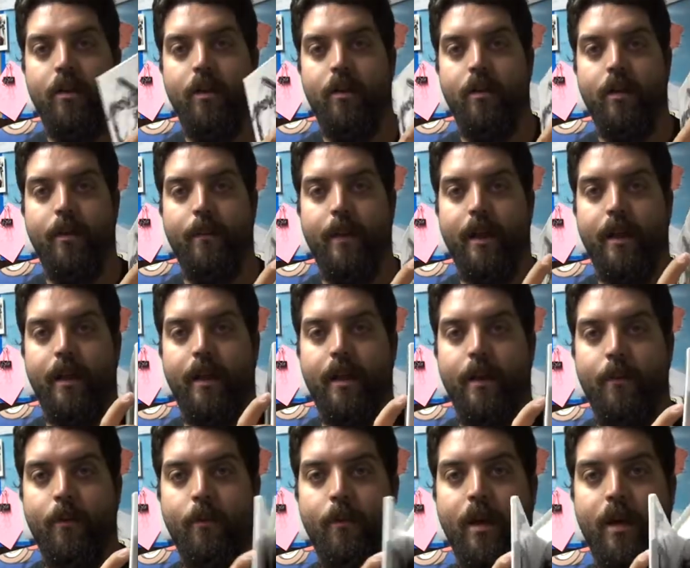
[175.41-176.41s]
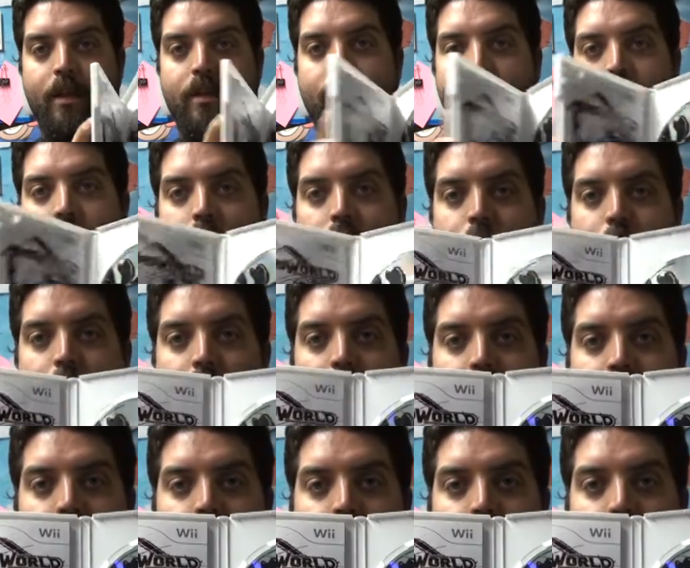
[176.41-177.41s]
Only paid a couple bucks for it, but
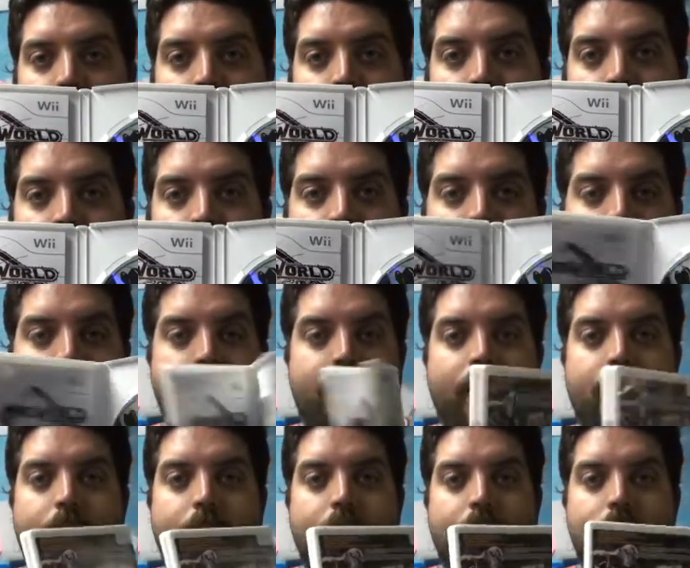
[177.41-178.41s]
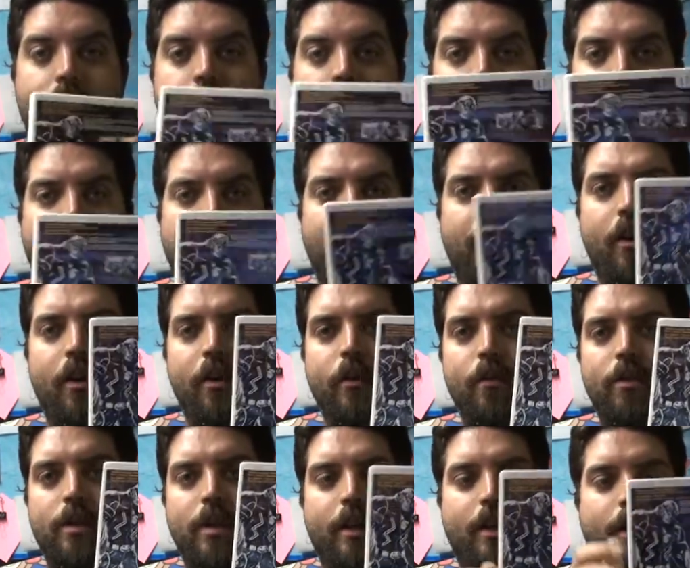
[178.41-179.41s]
it's in mint condition. And I heard it
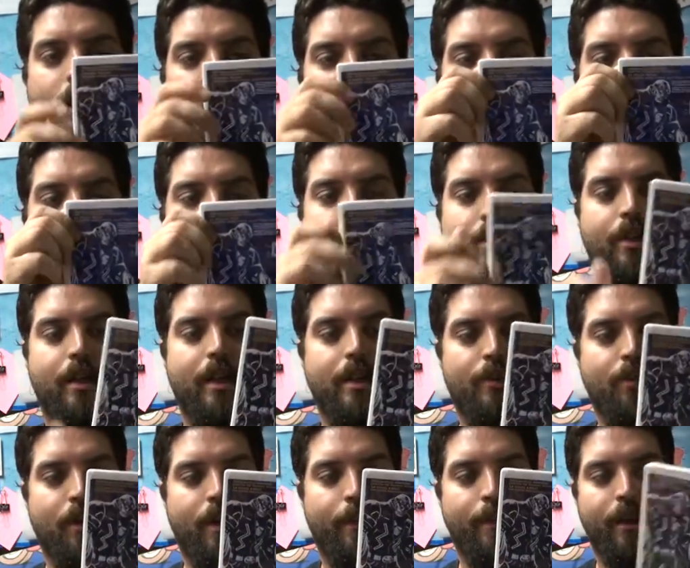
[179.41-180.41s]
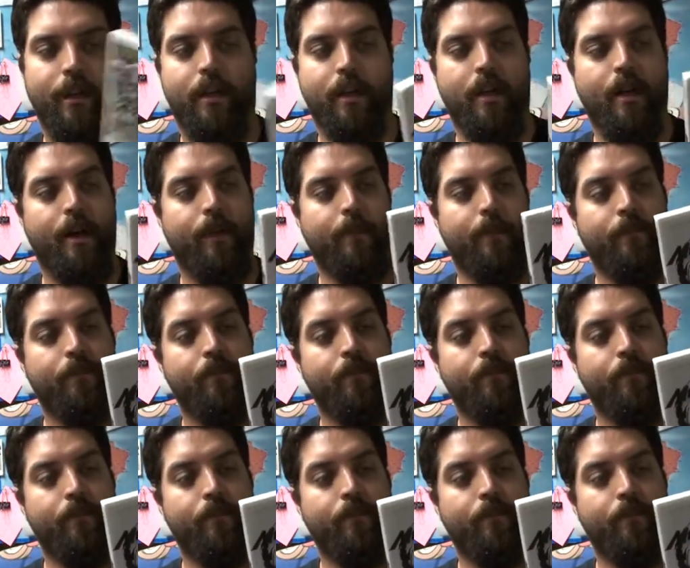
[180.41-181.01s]
was a good game, so that's why I picked it up.